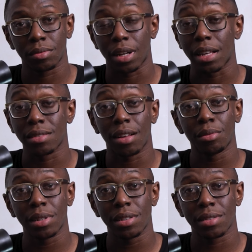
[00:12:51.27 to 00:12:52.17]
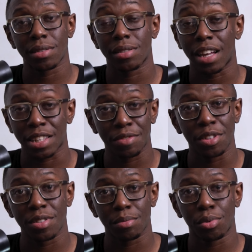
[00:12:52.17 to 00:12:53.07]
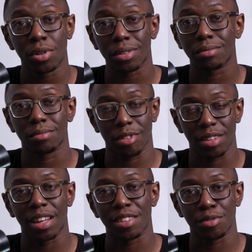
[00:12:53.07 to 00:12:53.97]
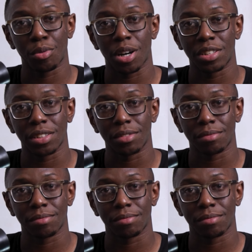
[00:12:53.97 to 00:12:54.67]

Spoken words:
As always, thanks for your support and thanks for watching.